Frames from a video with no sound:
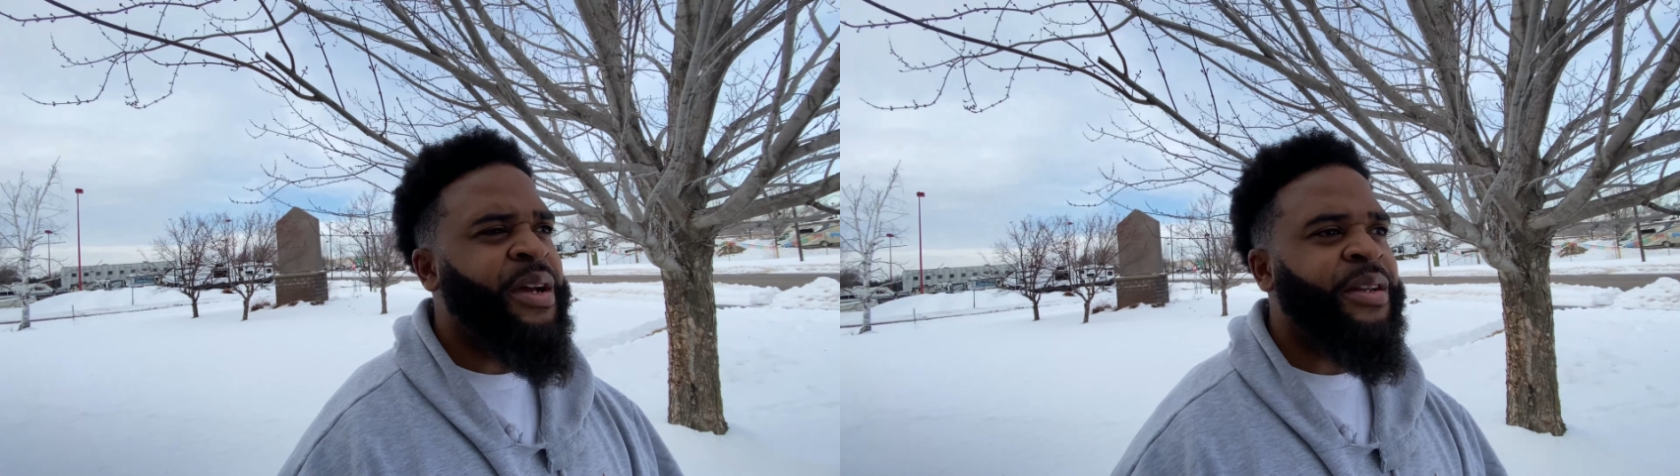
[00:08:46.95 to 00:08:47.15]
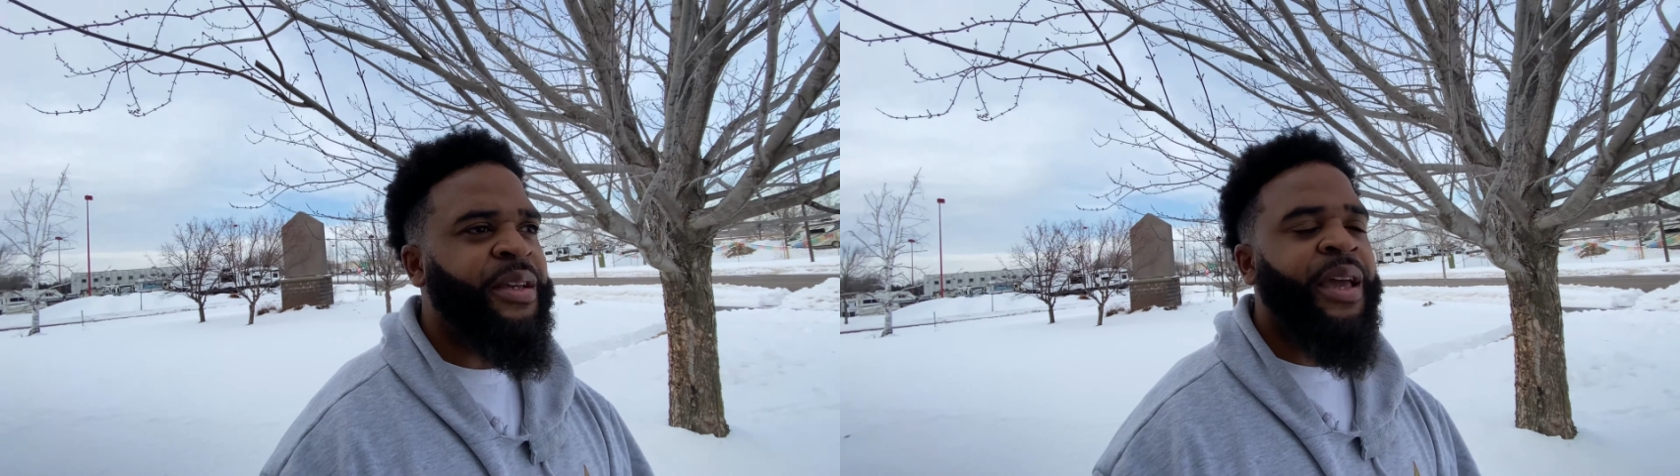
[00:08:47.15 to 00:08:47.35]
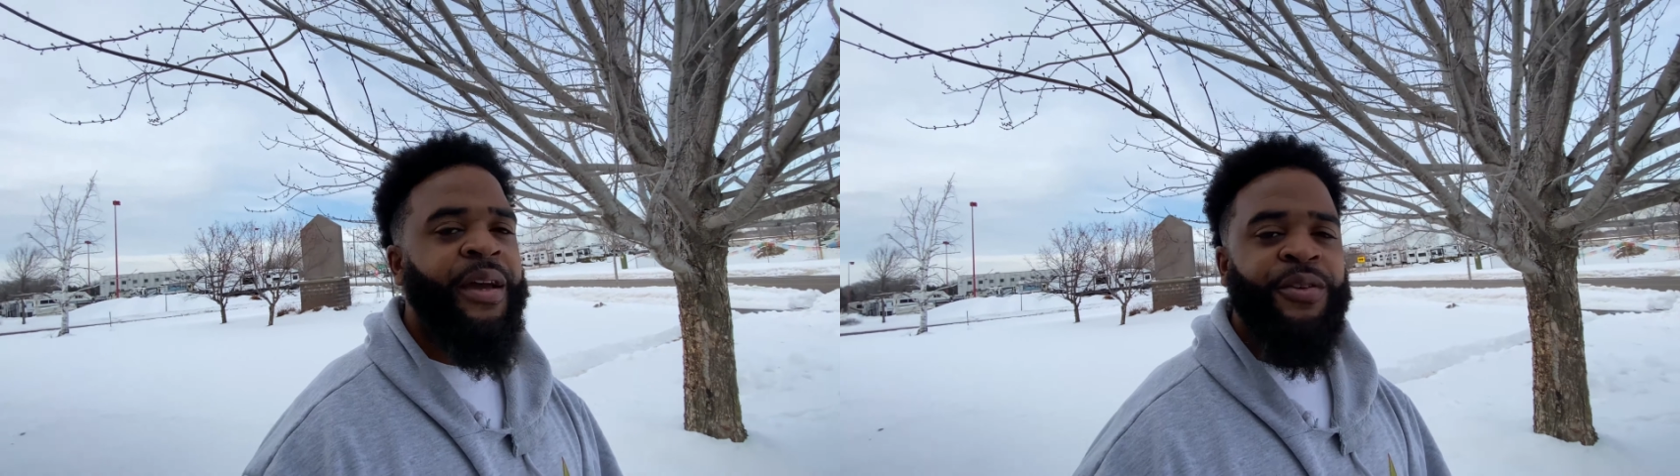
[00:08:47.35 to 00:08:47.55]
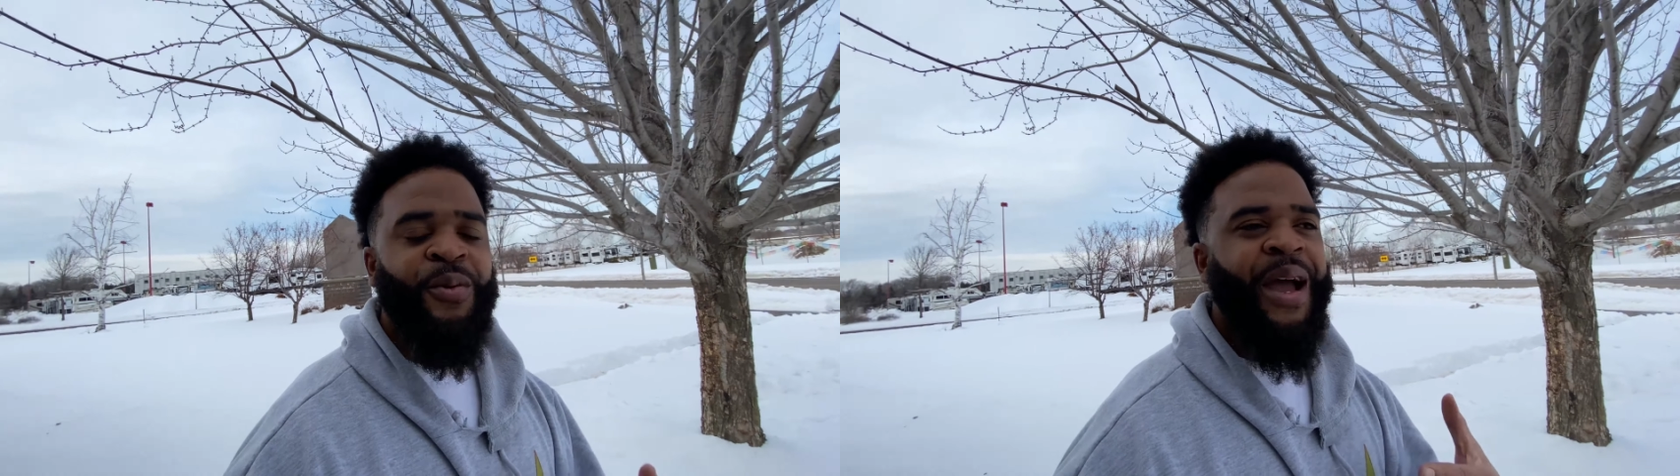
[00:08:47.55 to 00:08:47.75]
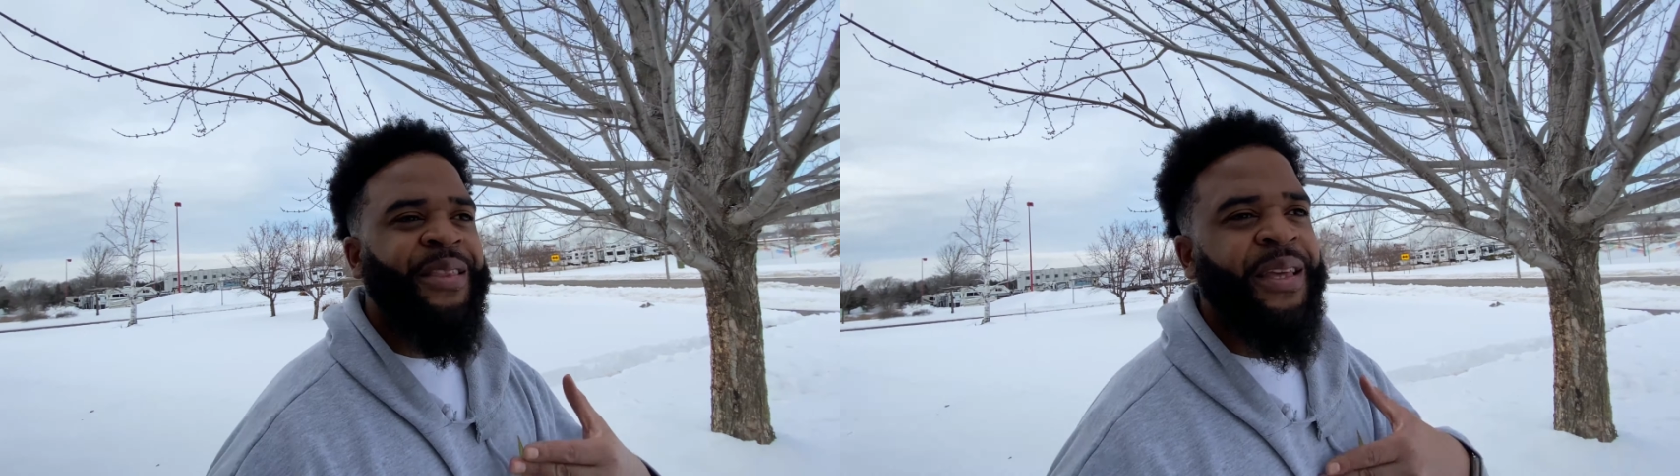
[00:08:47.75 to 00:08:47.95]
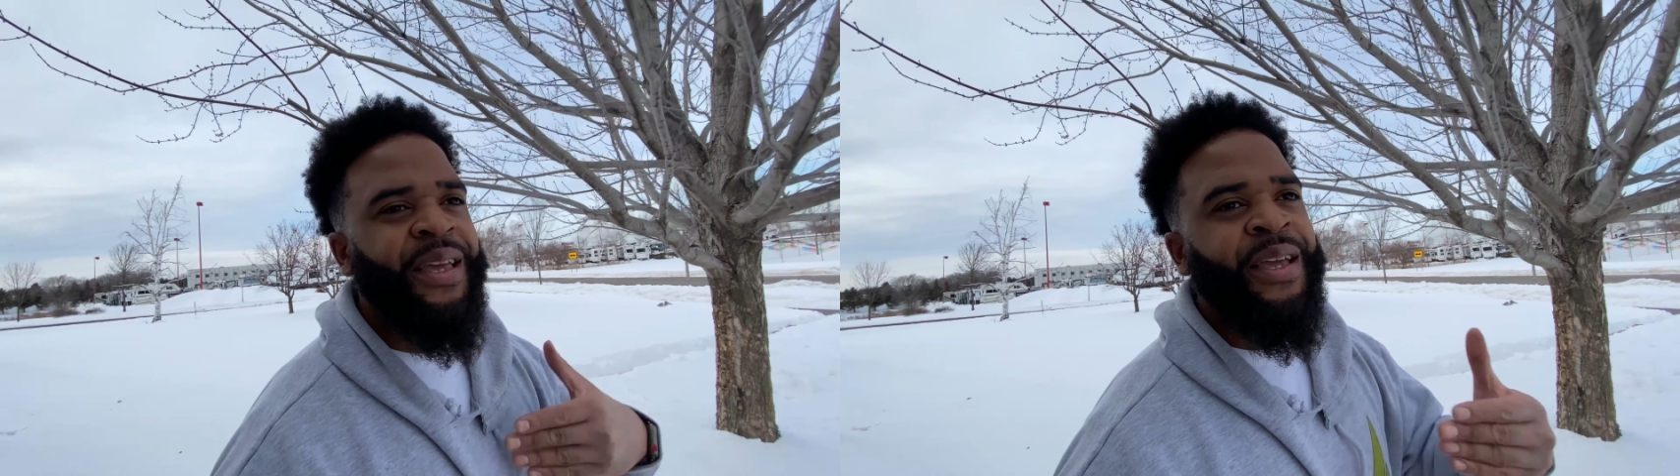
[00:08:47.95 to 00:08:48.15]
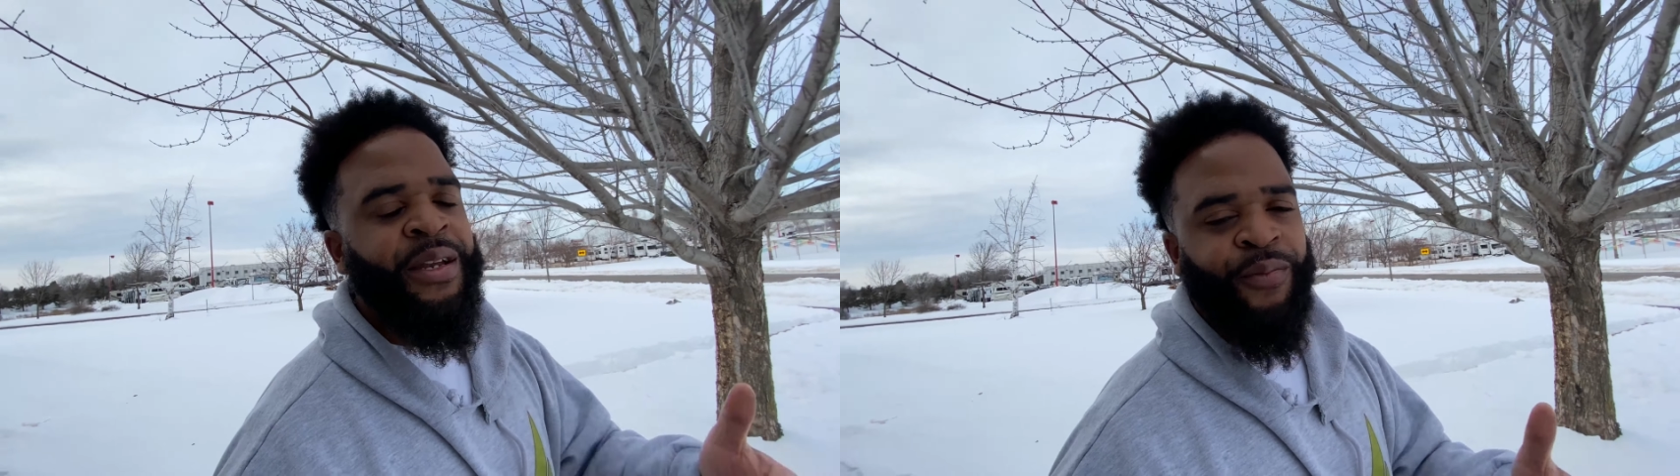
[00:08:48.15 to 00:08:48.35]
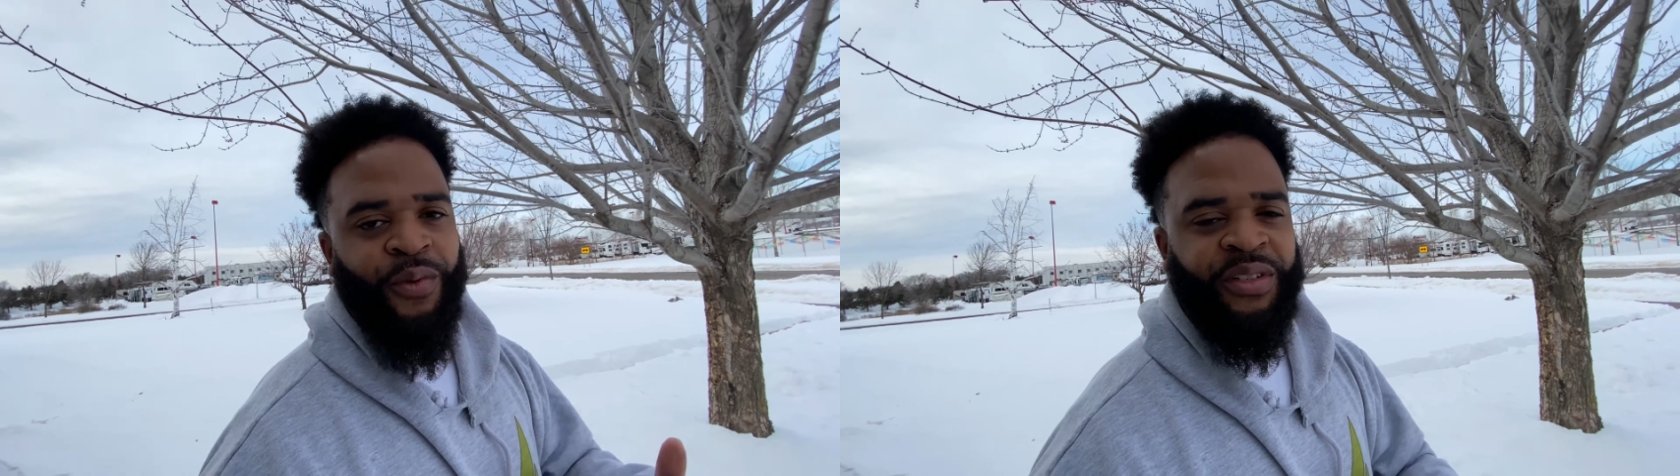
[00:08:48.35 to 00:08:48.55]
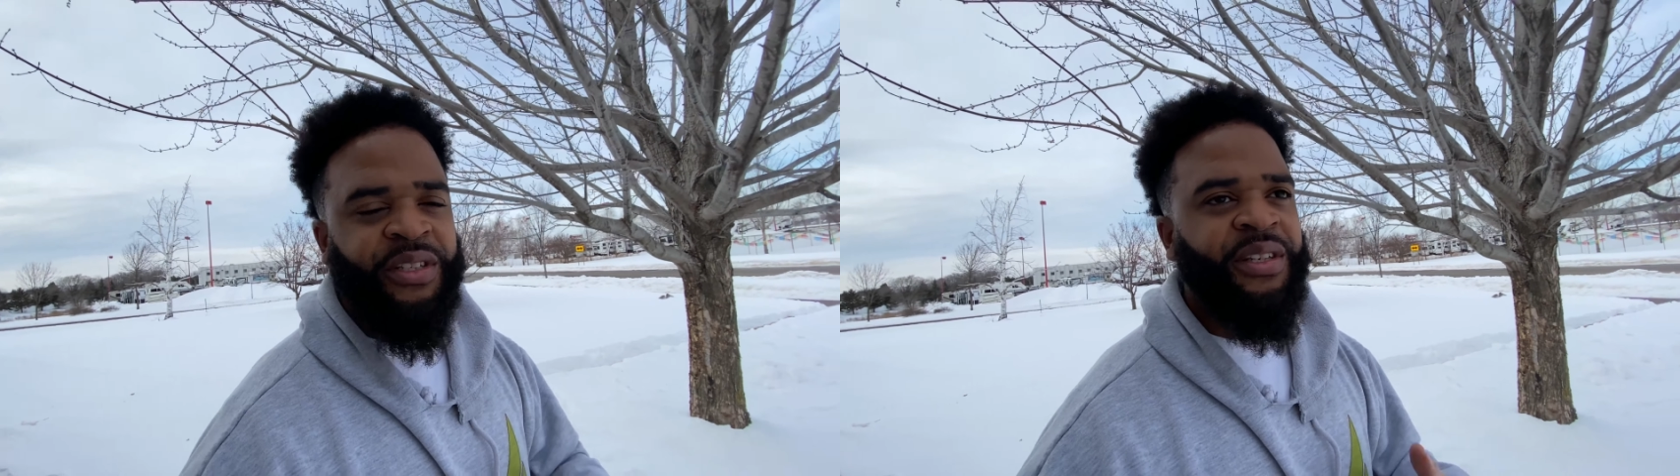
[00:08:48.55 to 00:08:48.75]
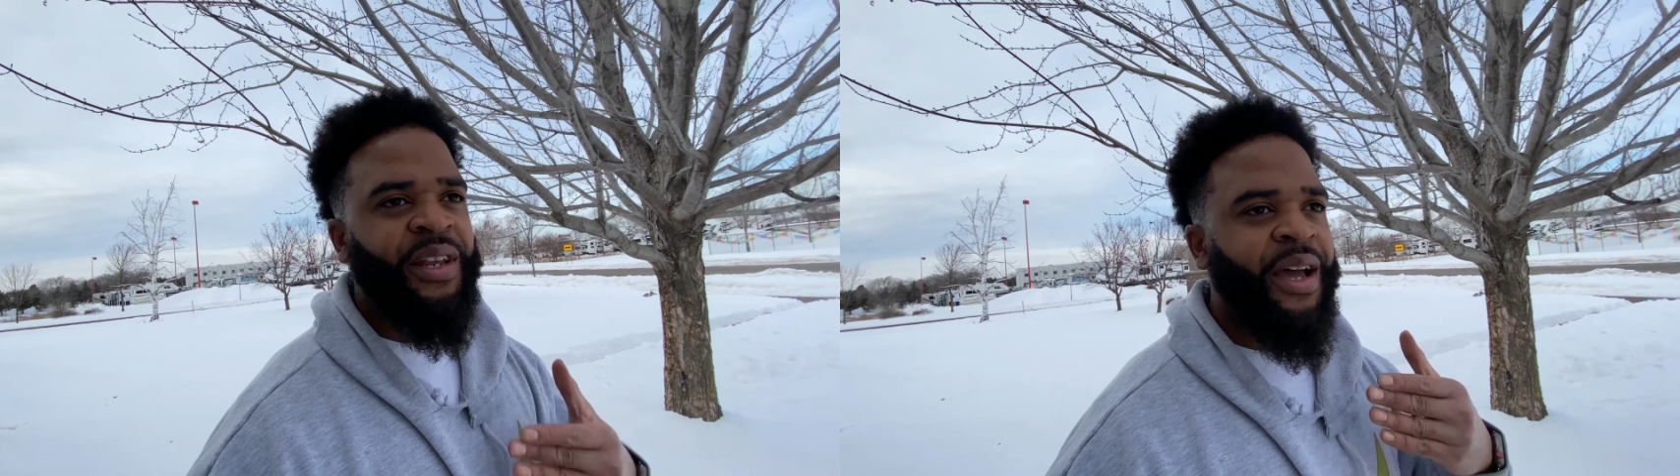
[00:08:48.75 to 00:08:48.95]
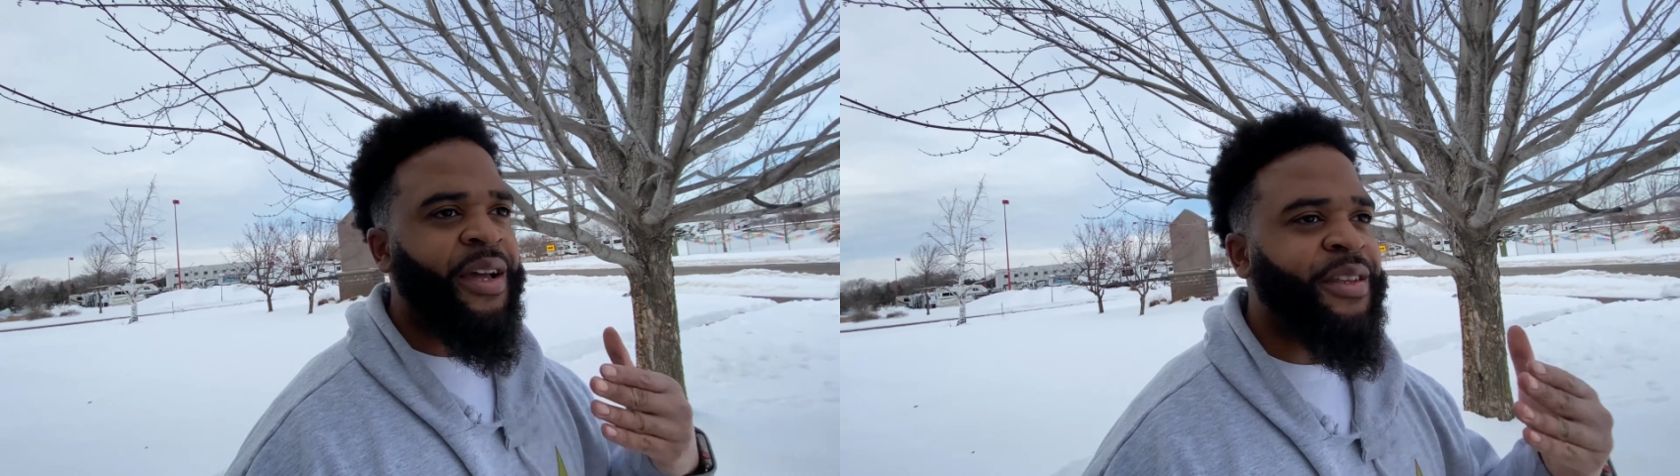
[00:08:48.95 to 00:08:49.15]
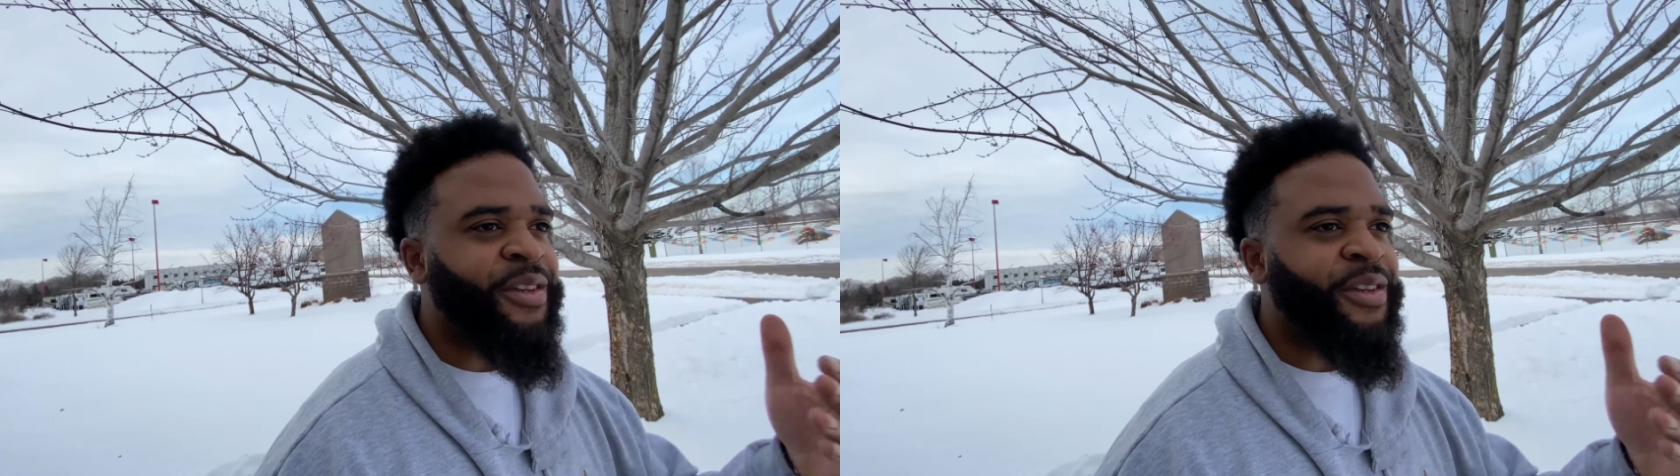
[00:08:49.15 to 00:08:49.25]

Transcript: Yeah, you were at the end of 169.